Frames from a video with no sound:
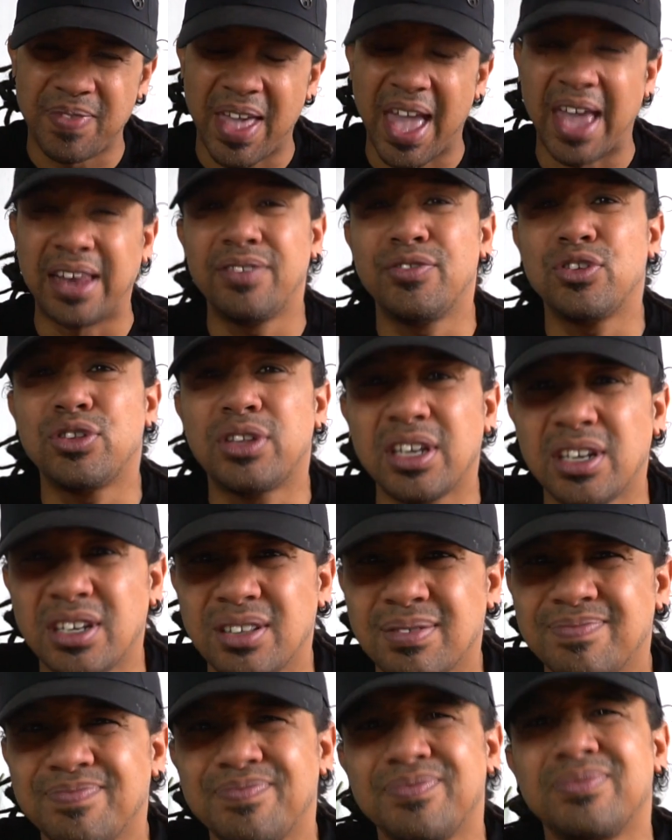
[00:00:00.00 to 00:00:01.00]
And if you
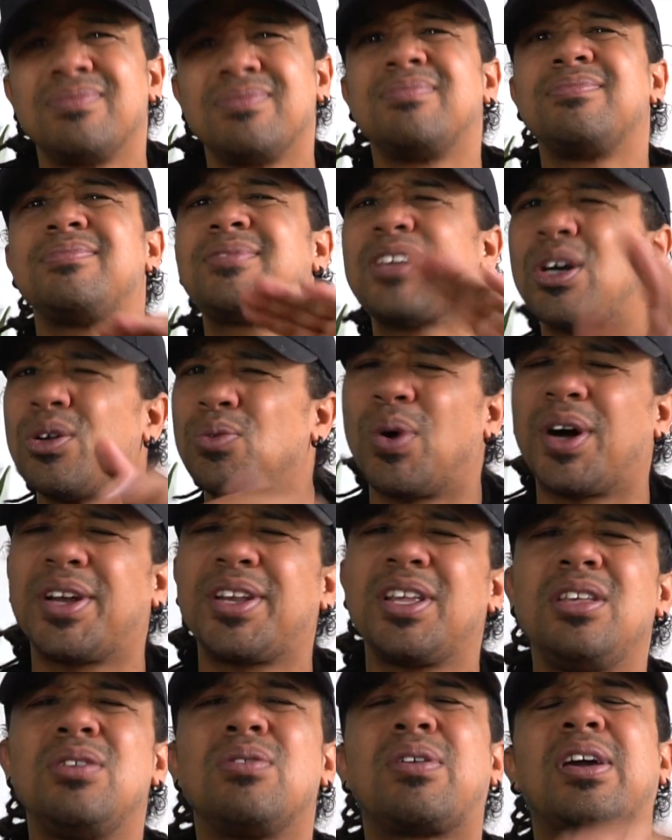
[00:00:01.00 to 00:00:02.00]
didn't, don't
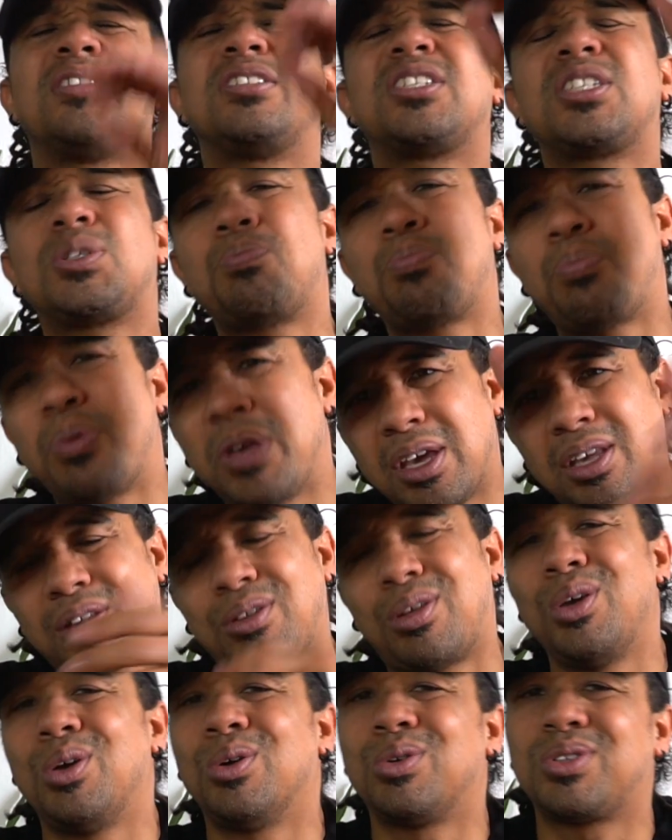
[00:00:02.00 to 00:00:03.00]
worry, you can speak
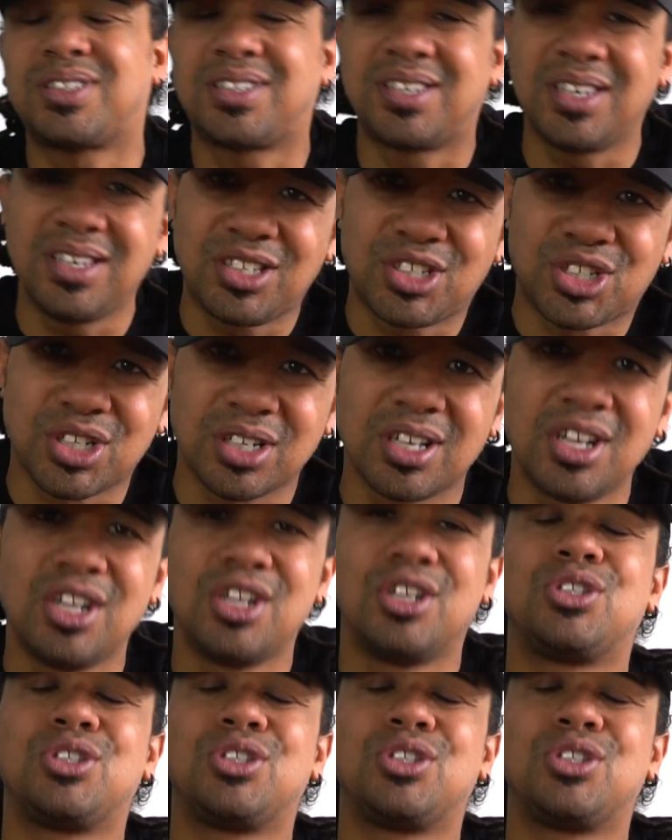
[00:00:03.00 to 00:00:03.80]
to your teacher